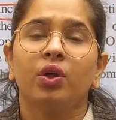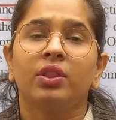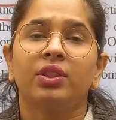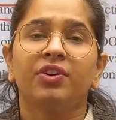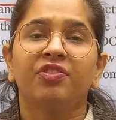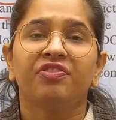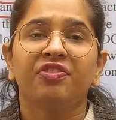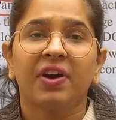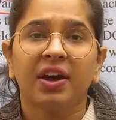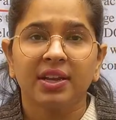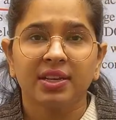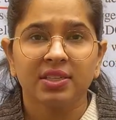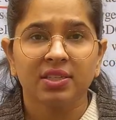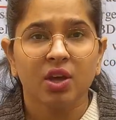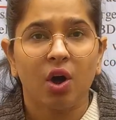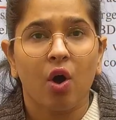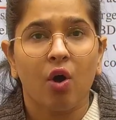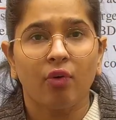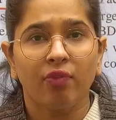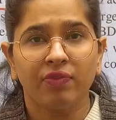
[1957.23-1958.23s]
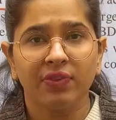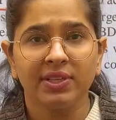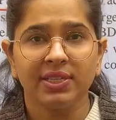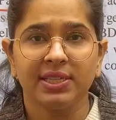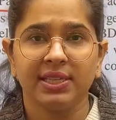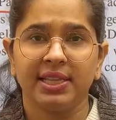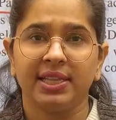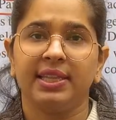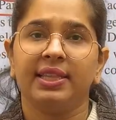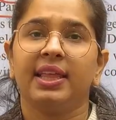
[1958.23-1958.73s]
the funds,
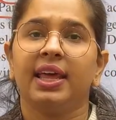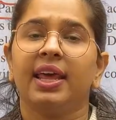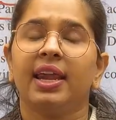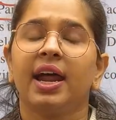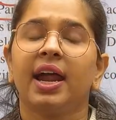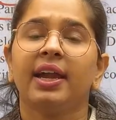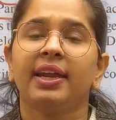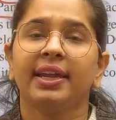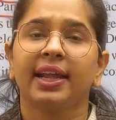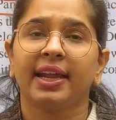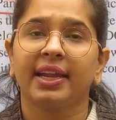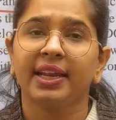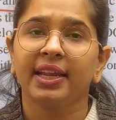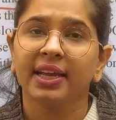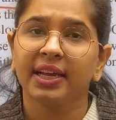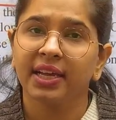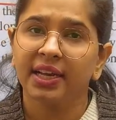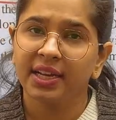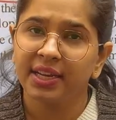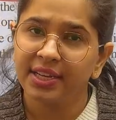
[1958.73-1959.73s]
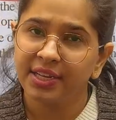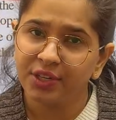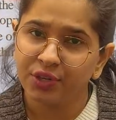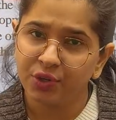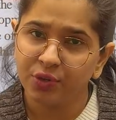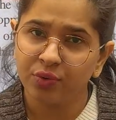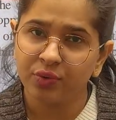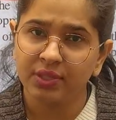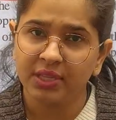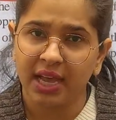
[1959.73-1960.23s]
obviously there are technical
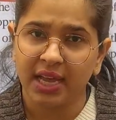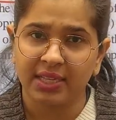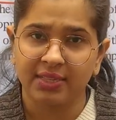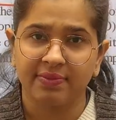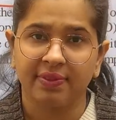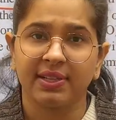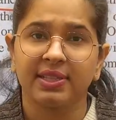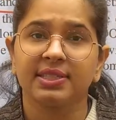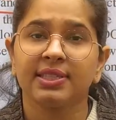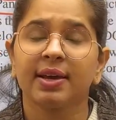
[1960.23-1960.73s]
issues as well.